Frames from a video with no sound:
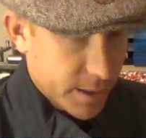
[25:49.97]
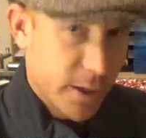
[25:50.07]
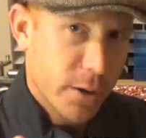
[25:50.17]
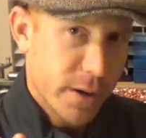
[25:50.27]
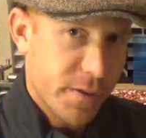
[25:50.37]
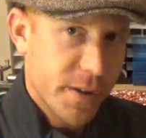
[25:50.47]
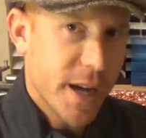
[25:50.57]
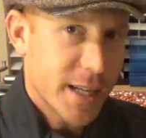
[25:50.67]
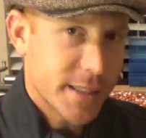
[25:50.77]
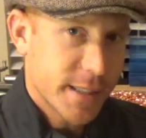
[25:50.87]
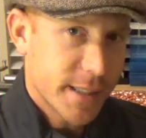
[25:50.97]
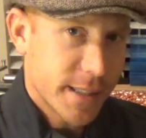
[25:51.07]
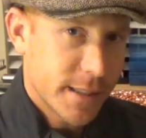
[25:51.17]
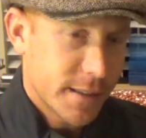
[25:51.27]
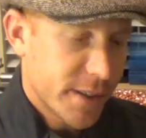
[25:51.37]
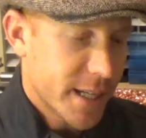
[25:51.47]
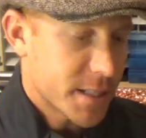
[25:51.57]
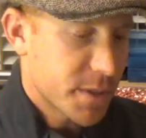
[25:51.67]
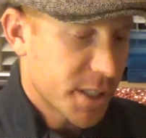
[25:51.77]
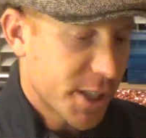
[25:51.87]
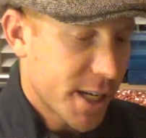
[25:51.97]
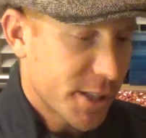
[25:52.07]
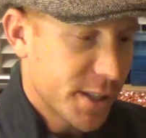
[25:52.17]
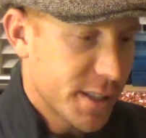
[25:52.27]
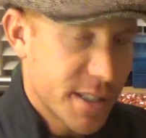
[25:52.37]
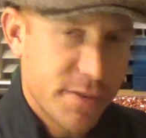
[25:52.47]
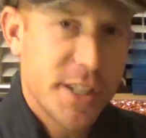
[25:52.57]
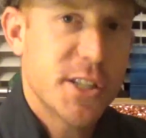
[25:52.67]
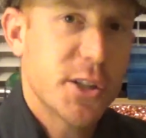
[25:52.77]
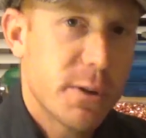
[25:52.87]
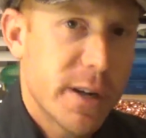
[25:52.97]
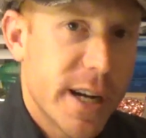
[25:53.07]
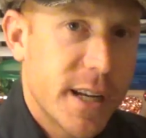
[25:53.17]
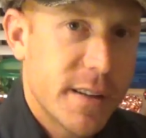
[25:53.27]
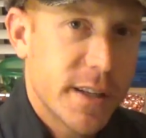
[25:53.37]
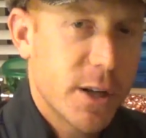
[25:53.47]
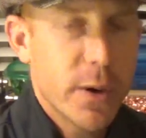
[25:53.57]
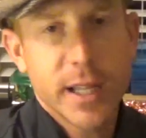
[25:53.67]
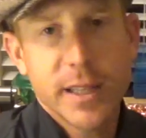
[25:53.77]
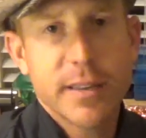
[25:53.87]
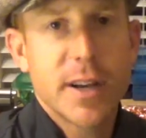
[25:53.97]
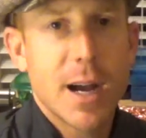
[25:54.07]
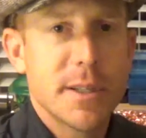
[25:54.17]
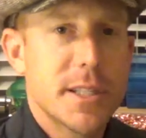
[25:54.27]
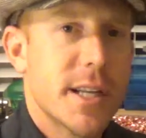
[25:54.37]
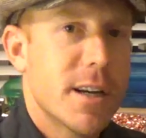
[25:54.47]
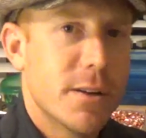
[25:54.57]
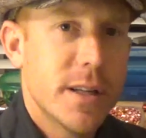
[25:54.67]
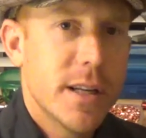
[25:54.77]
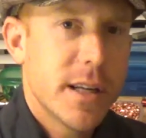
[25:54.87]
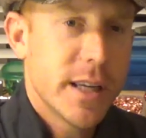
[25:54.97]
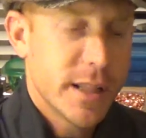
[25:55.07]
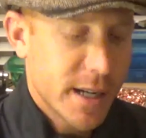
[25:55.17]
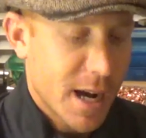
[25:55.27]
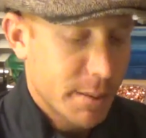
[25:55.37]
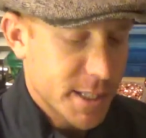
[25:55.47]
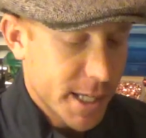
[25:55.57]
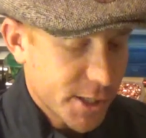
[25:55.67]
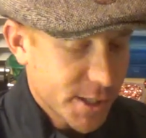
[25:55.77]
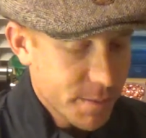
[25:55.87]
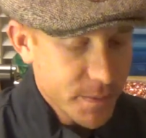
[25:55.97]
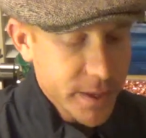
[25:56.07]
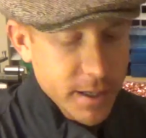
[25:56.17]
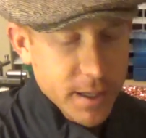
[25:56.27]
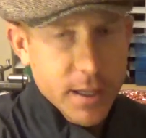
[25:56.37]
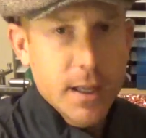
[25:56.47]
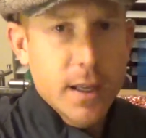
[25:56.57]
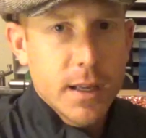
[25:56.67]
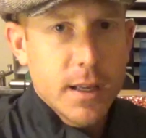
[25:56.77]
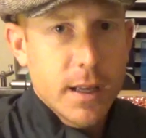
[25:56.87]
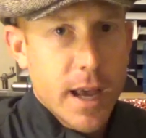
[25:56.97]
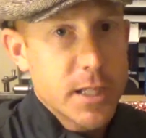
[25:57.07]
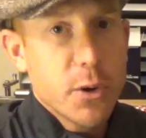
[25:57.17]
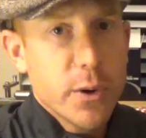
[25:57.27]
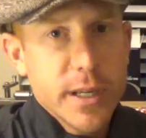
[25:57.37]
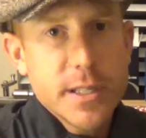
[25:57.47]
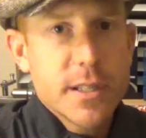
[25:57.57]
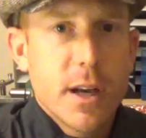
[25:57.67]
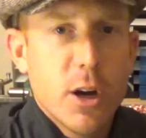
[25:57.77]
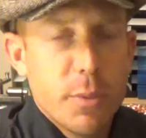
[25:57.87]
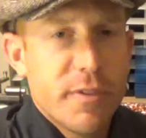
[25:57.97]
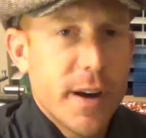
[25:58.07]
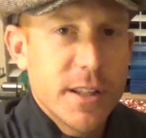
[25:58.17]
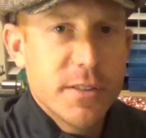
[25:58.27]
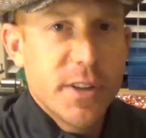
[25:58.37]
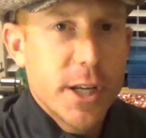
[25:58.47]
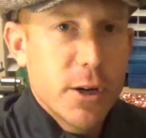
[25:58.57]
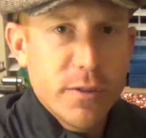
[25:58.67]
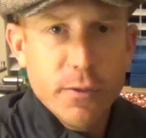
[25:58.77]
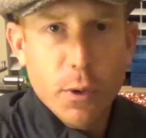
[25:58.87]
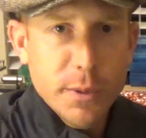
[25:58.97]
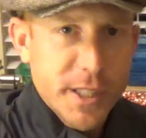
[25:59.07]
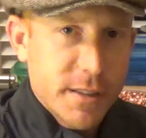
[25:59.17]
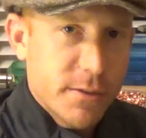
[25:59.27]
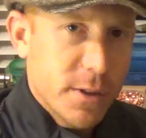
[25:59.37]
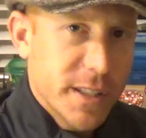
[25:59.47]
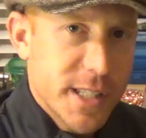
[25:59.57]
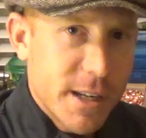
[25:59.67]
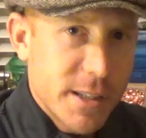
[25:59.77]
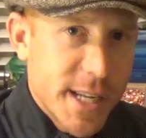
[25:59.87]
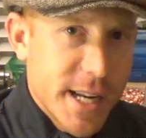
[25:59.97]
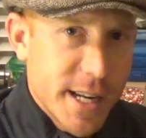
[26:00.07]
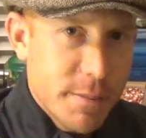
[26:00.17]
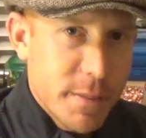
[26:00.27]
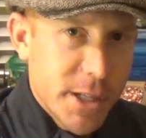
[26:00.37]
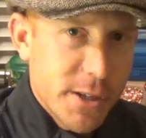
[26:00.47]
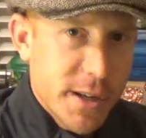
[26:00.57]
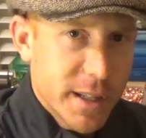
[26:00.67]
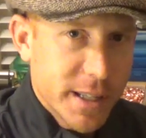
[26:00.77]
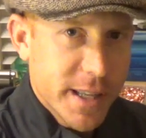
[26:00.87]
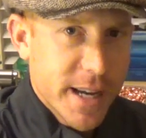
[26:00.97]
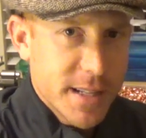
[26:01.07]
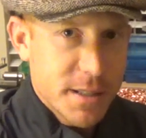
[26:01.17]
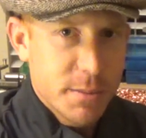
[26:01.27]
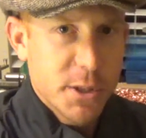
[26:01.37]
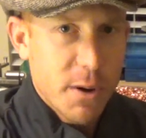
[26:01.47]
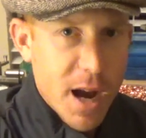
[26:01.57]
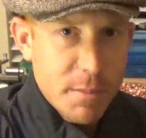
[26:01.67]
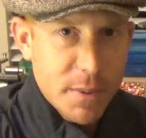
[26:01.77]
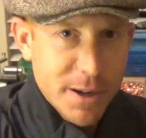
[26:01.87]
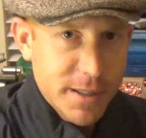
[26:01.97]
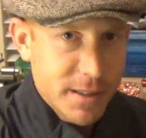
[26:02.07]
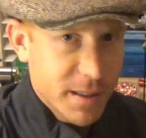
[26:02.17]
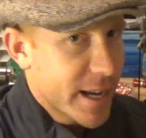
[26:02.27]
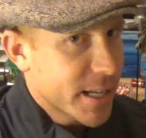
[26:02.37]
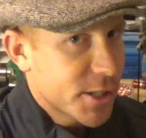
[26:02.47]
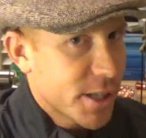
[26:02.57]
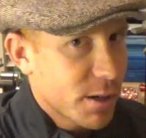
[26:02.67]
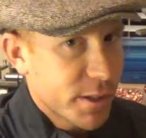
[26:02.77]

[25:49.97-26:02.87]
You know, if you got some suggestions, if you disagree, then go ahead and leave comments down in the comment section. As always, I hope you found this video informative or at least entertaining. Make sure you click that subscribe button, like and share with